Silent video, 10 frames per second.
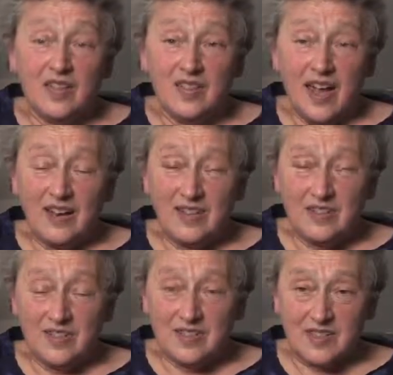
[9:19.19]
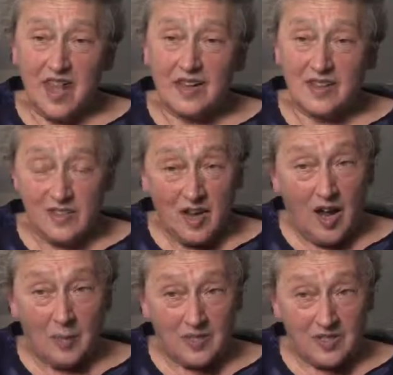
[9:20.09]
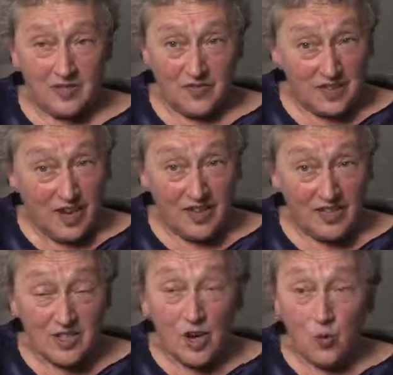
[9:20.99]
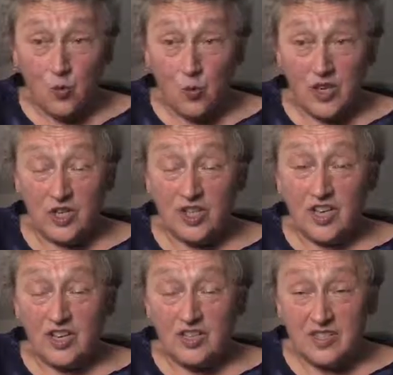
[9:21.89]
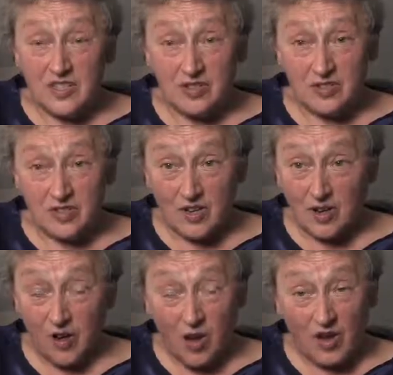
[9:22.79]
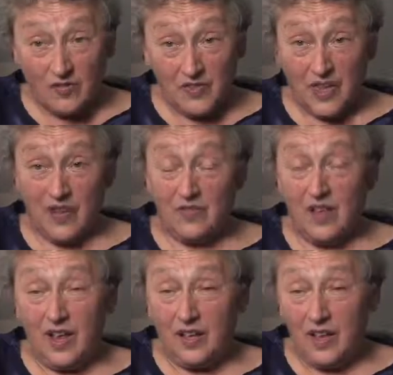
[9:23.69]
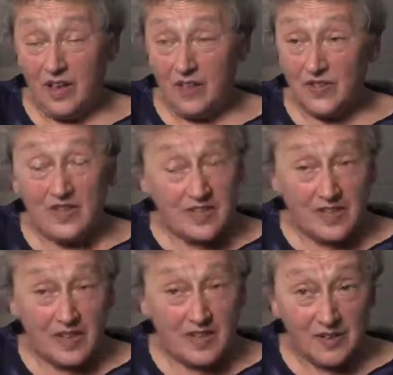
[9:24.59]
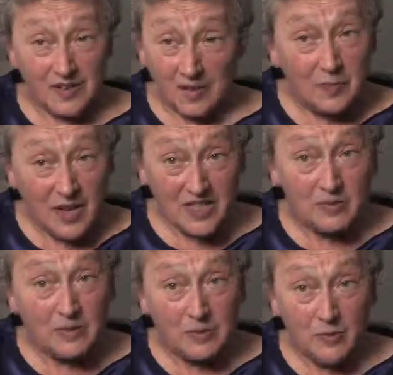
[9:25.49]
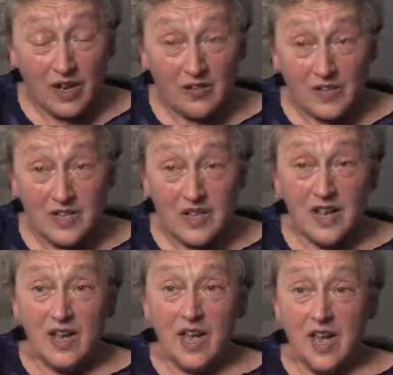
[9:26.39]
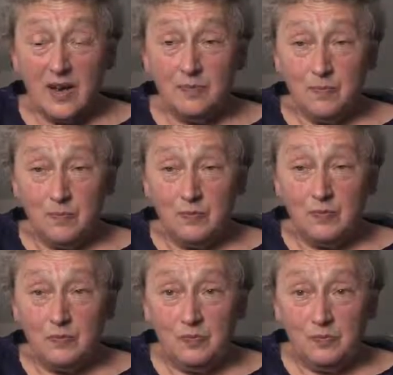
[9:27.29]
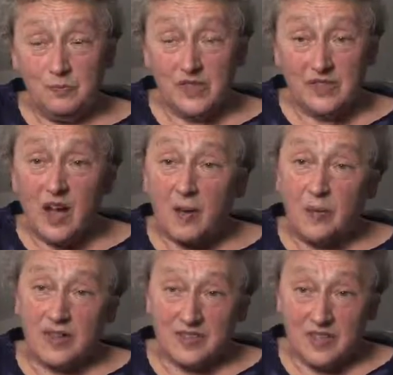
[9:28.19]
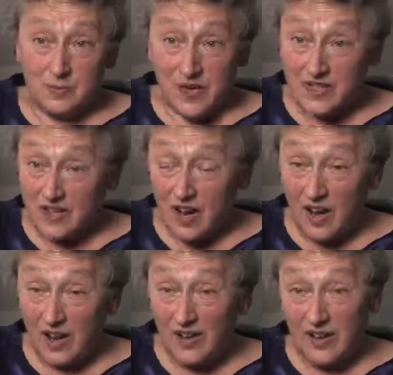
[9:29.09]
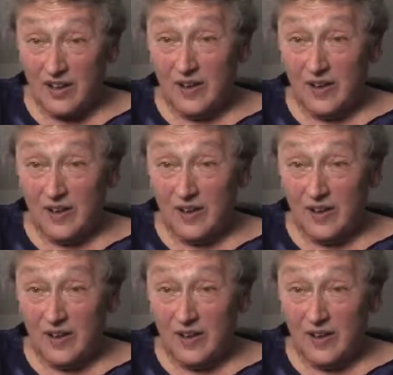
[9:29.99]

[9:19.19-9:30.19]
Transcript: That is exactly the opposite of science, which considers all of the ev uh, evidence that can possibly be relevant and builds a hypothesis based on